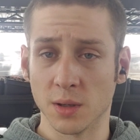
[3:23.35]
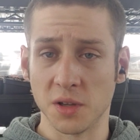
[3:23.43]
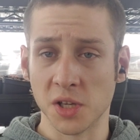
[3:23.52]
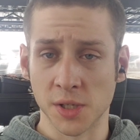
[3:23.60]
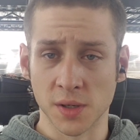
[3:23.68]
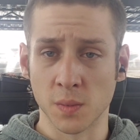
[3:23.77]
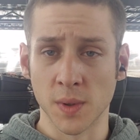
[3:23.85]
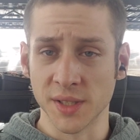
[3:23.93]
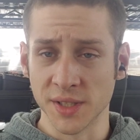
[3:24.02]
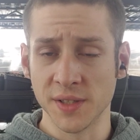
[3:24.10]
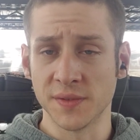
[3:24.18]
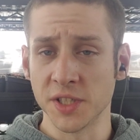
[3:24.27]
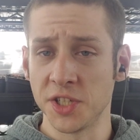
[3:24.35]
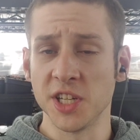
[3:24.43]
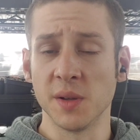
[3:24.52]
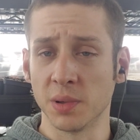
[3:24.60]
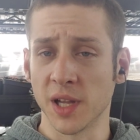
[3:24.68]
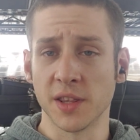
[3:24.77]
a relatively
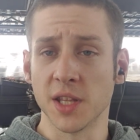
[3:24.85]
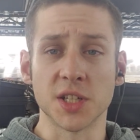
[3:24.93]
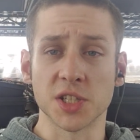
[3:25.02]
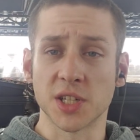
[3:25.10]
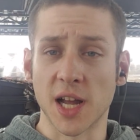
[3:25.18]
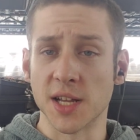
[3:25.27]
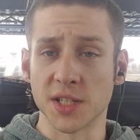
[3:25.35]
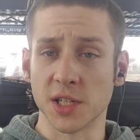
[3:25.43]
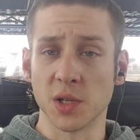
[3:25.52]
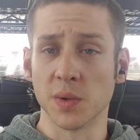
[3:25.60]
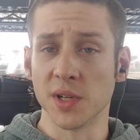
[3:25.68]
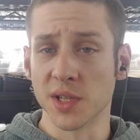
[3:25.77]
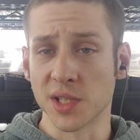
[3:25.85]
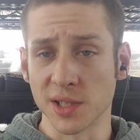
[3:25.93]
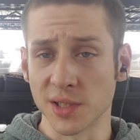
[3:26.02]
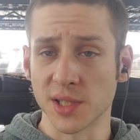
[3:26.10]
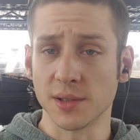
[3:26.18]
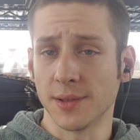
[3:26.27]
cheap plant that just toss on your windowsill and
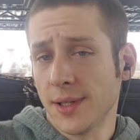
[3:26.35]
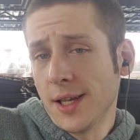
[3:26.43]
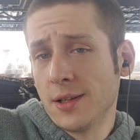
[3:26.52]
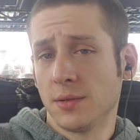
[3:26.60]
see, like,